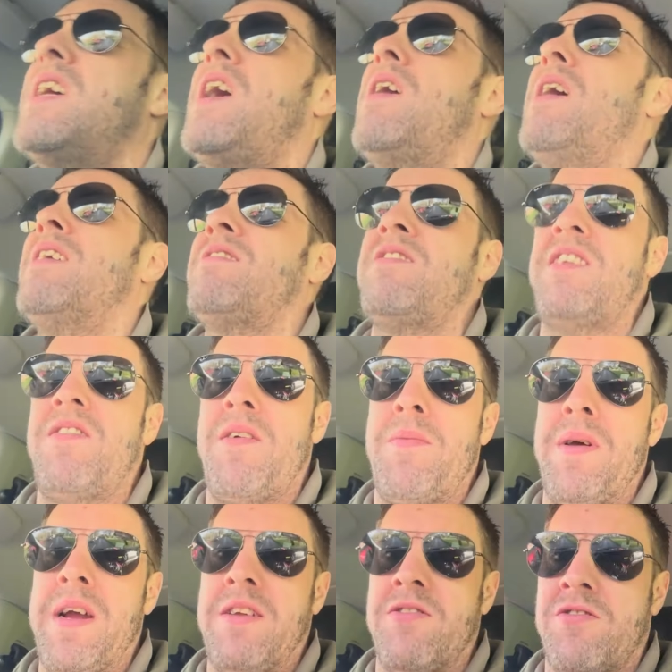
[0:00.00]
know, I asked Siri,
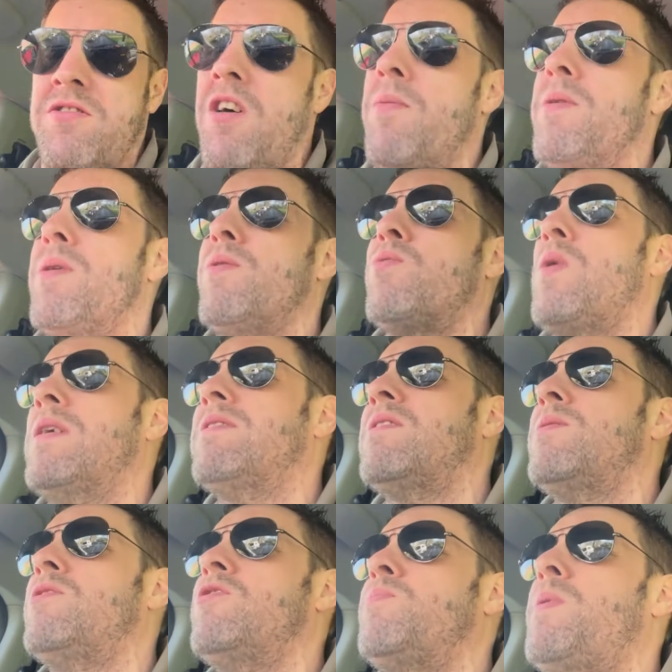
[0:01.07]
but he just told me it was Wednesday,
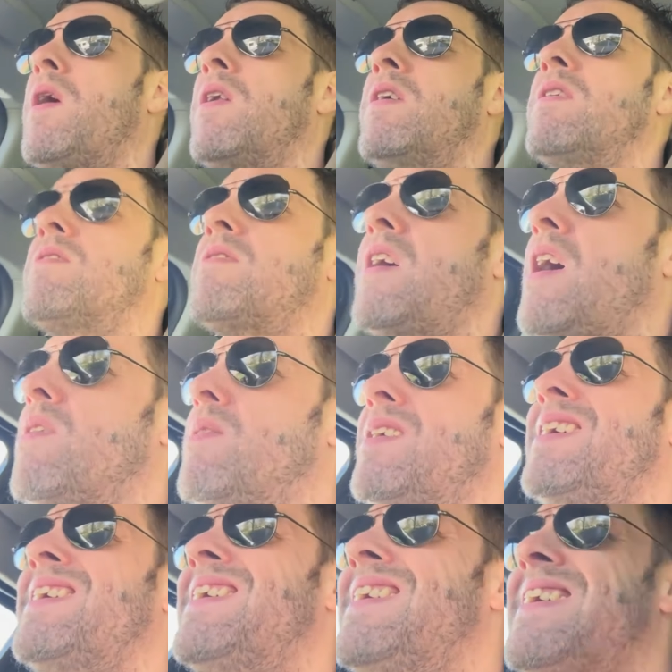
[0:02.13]
which is bollocks. So
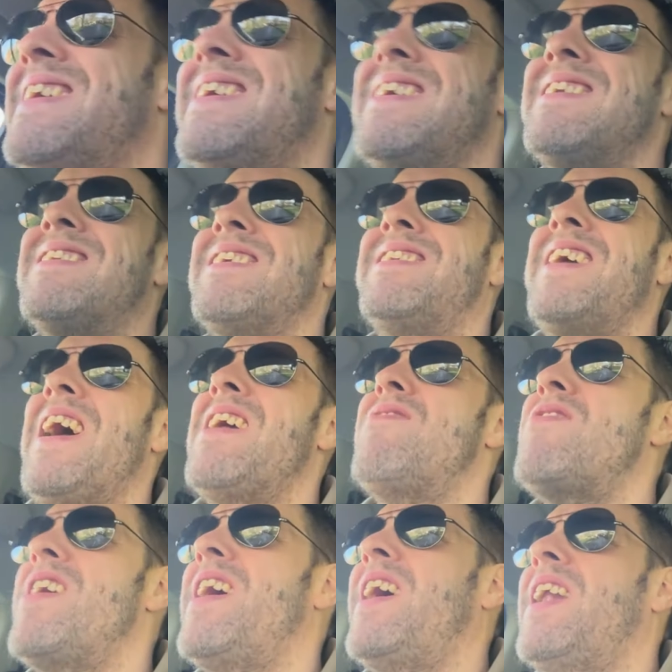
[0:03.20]
today
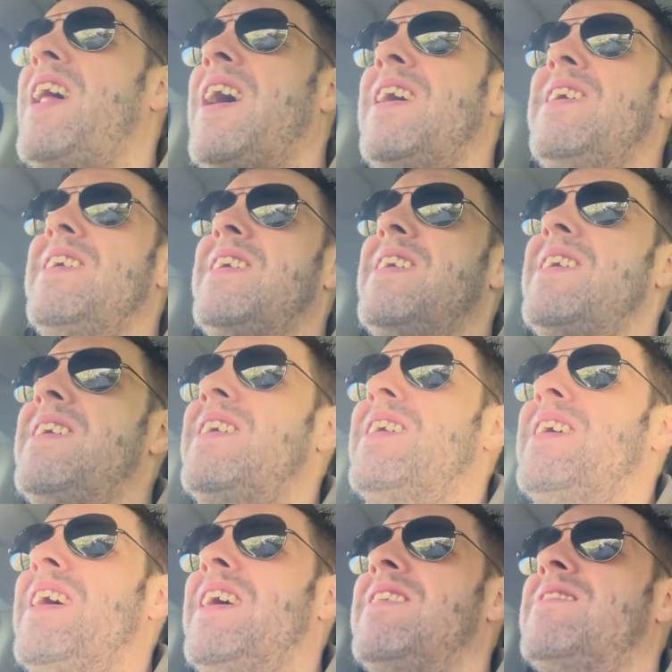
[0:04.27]
really,
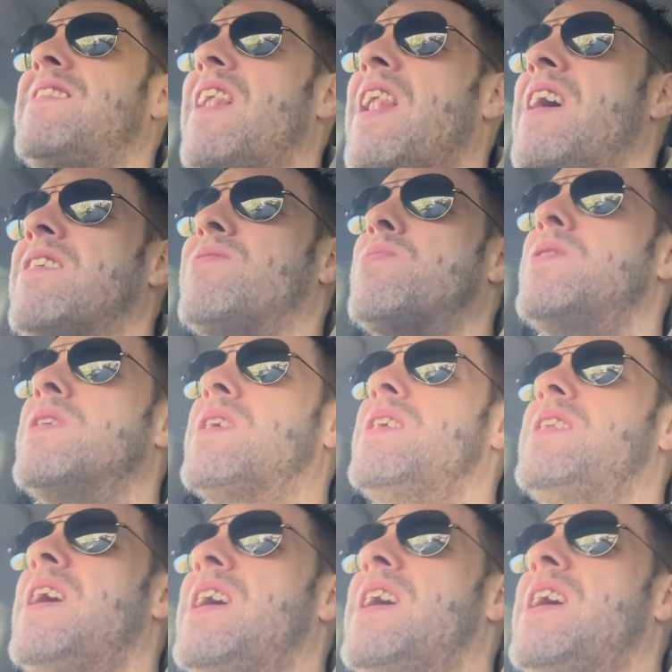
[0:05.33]
is the last working day